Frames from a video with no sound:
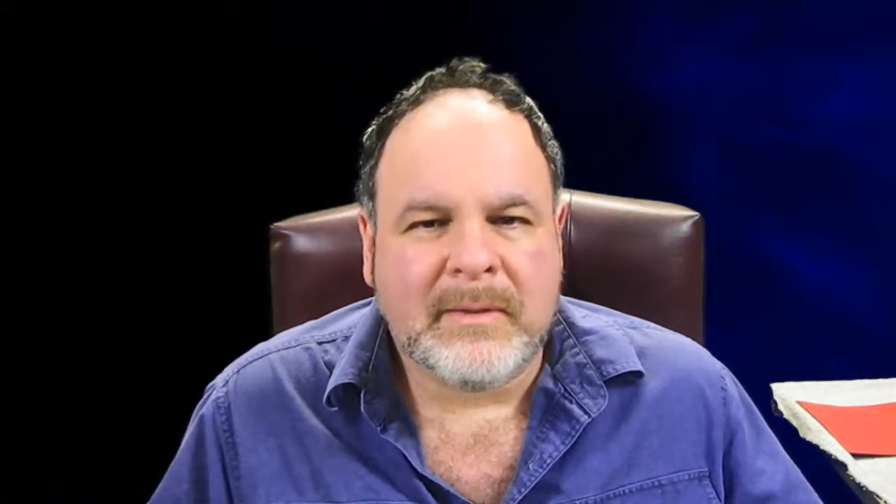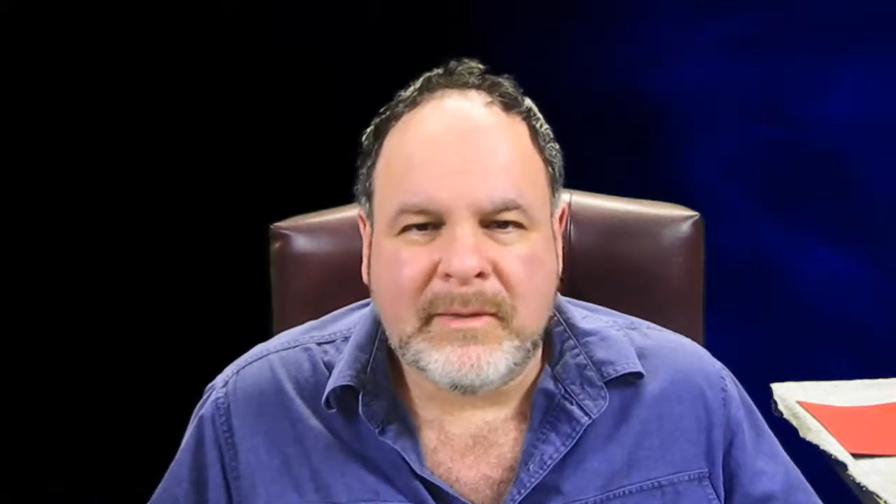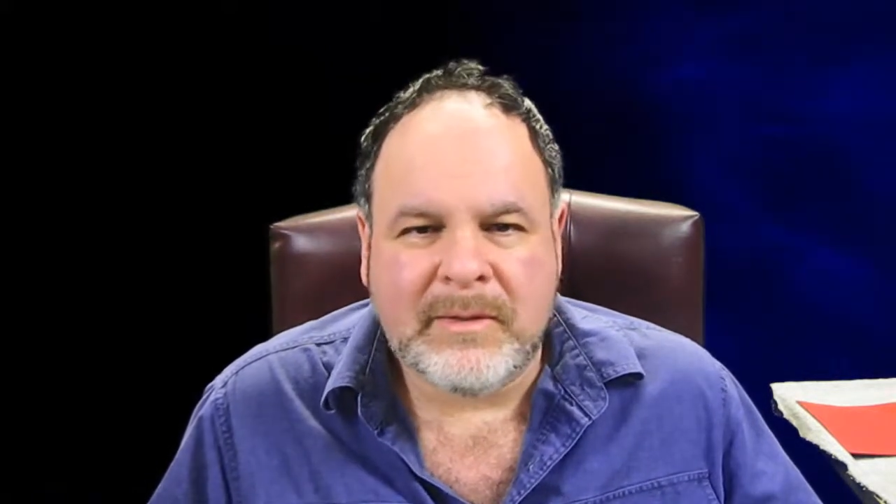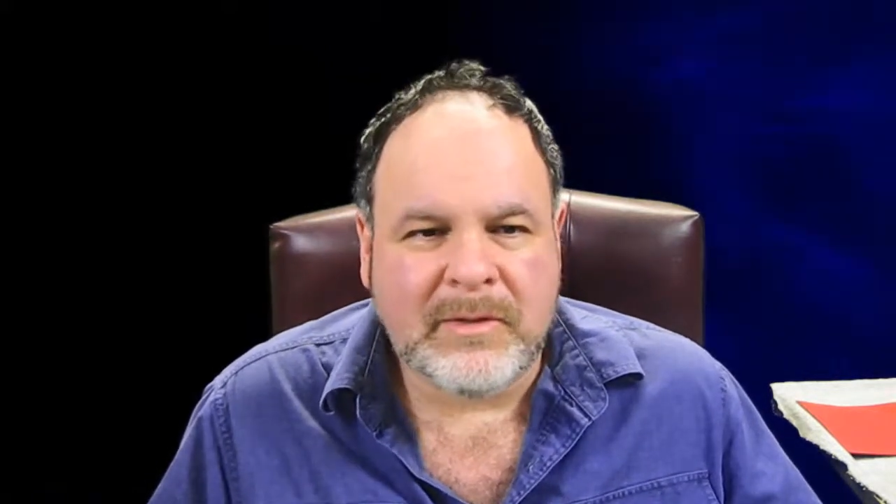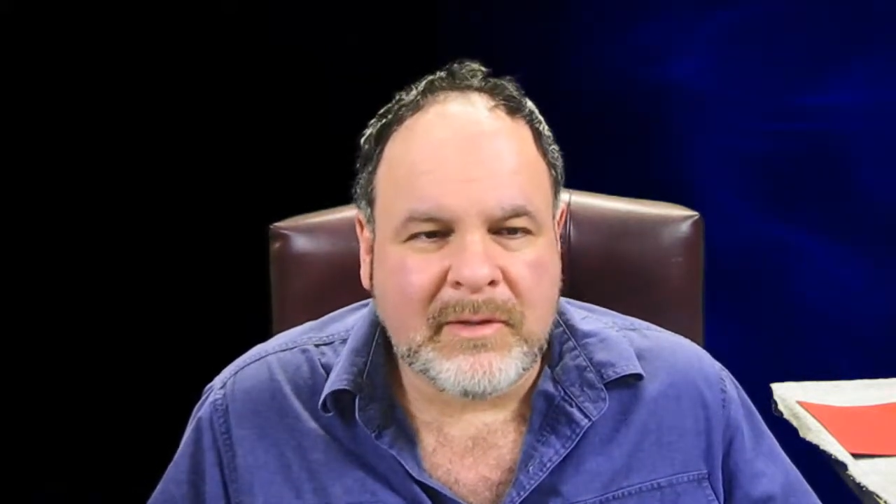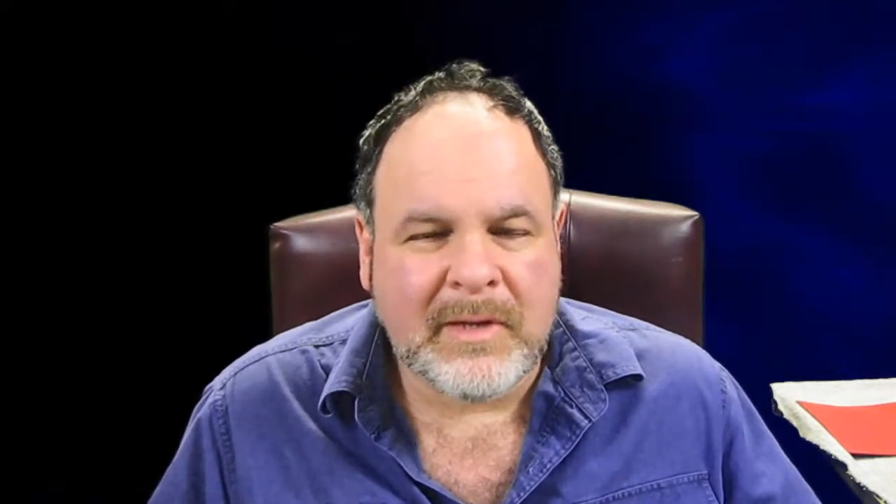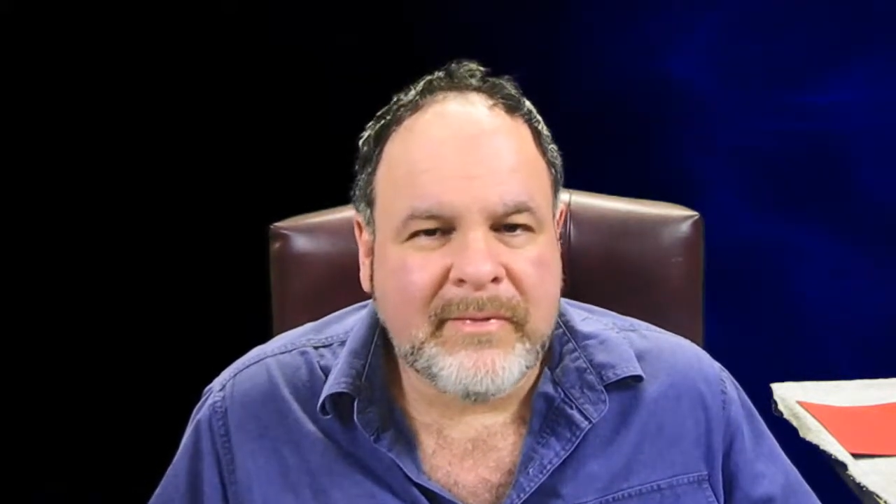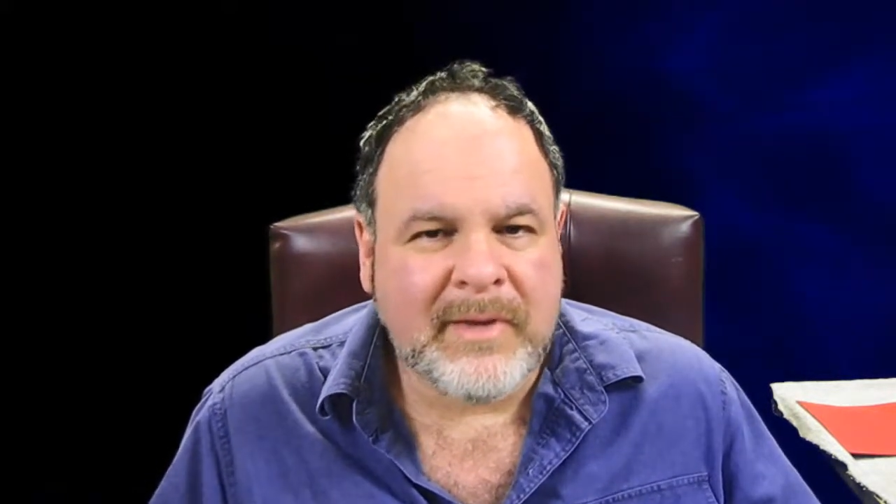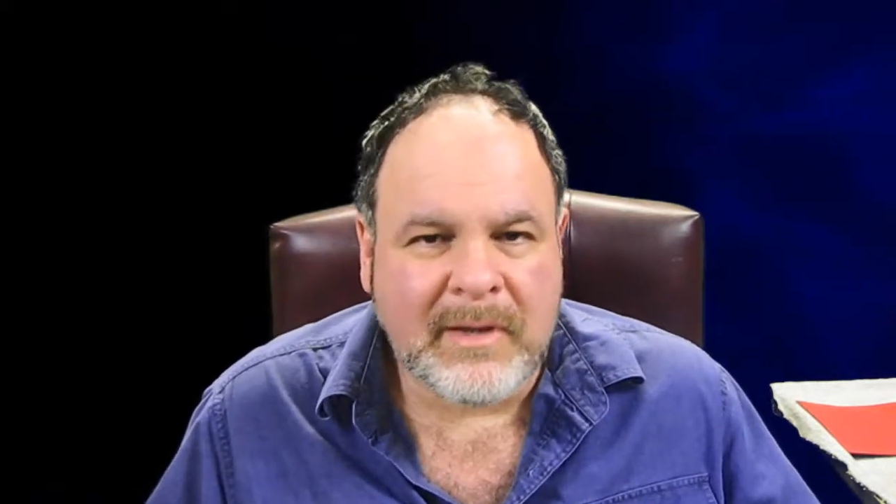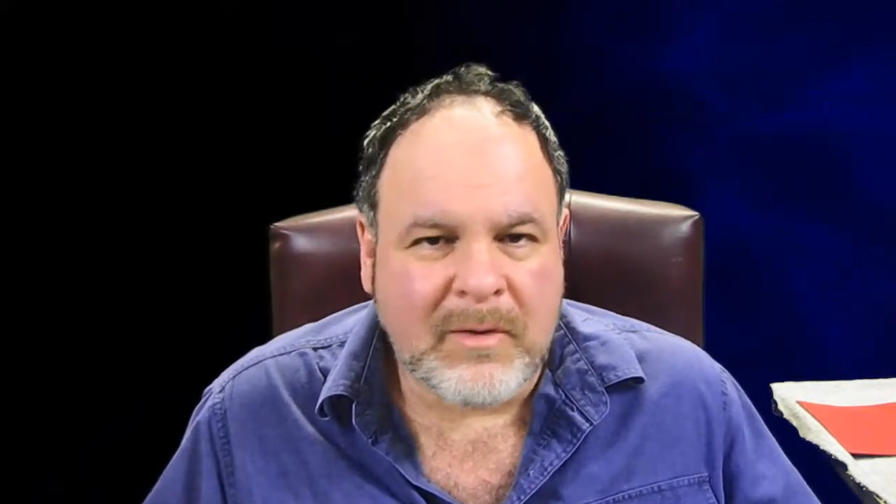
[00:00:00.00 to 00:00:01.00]
just
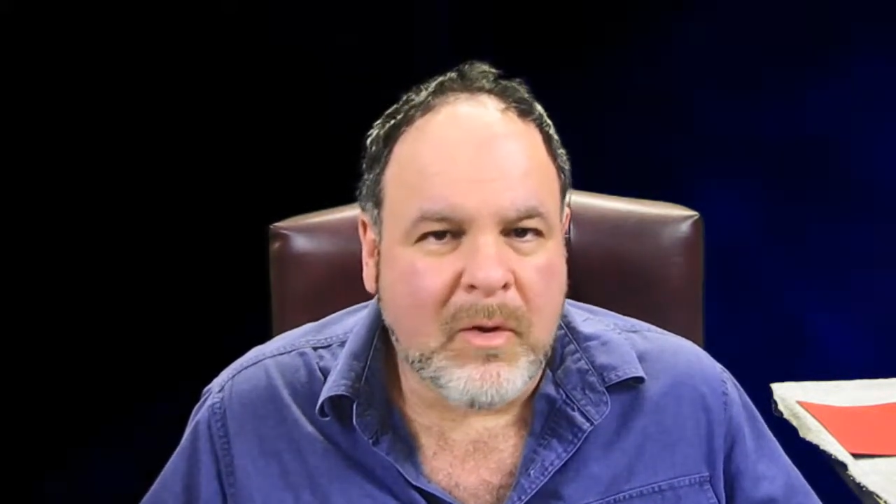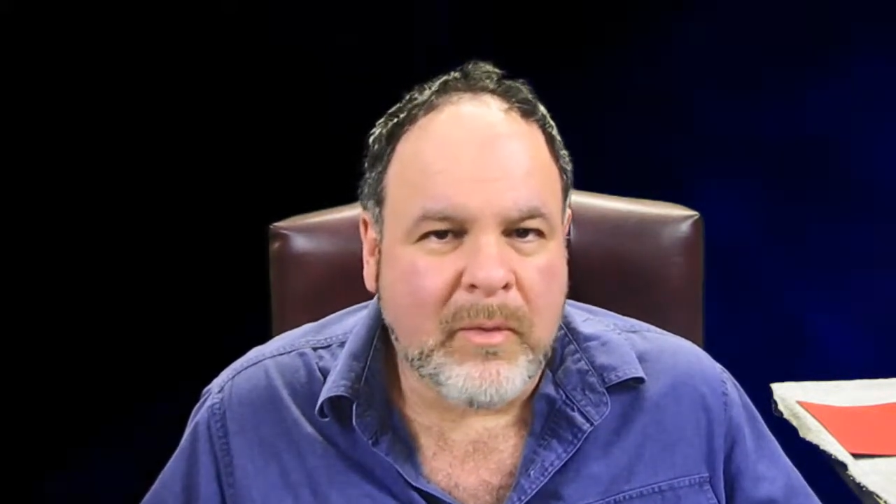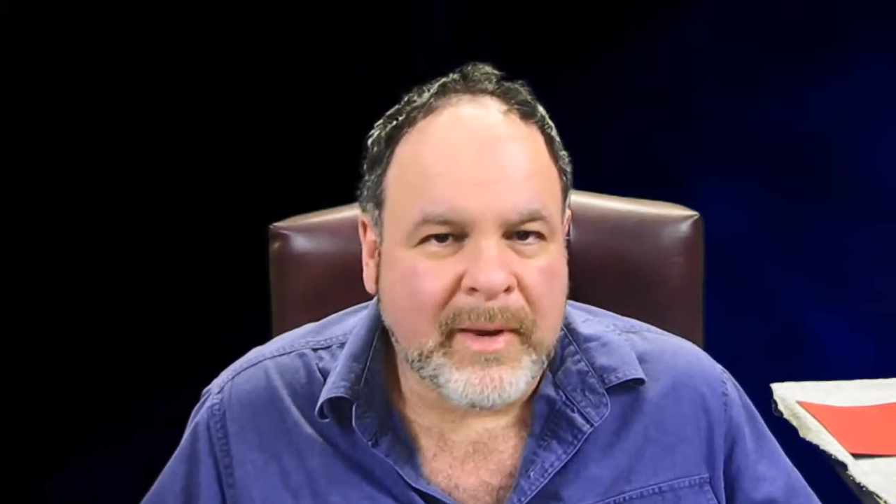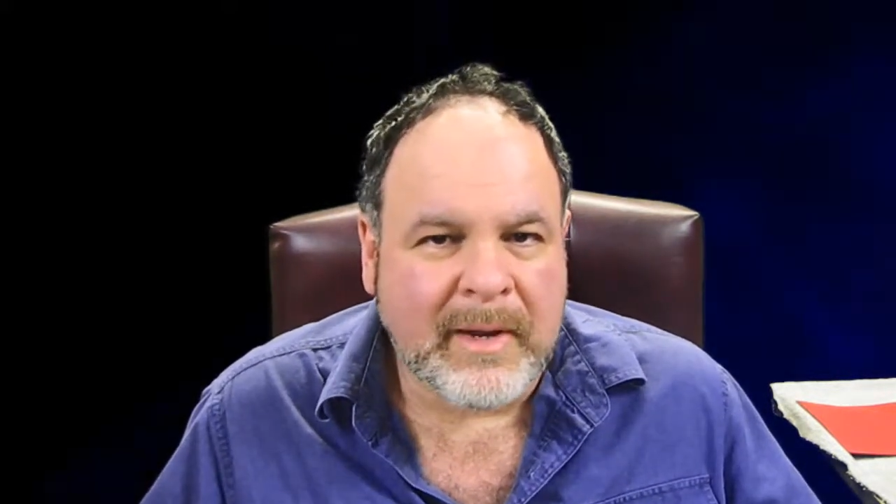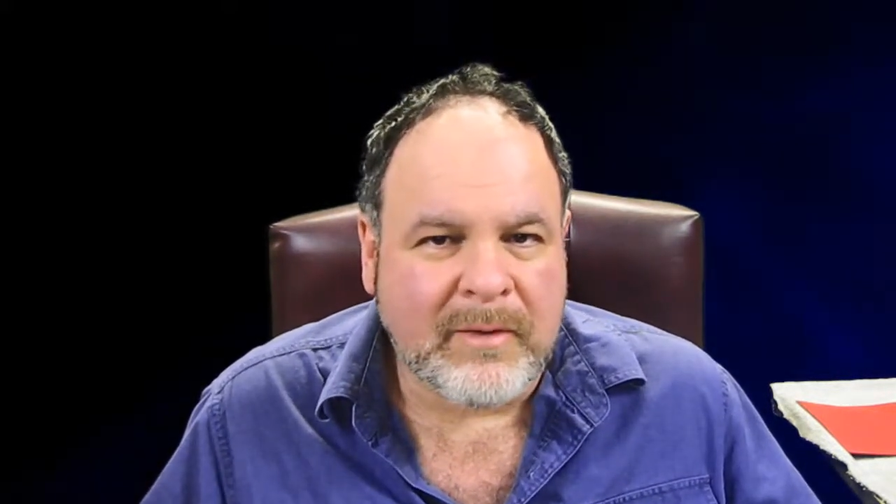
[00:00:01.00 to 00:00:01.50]
leaving it going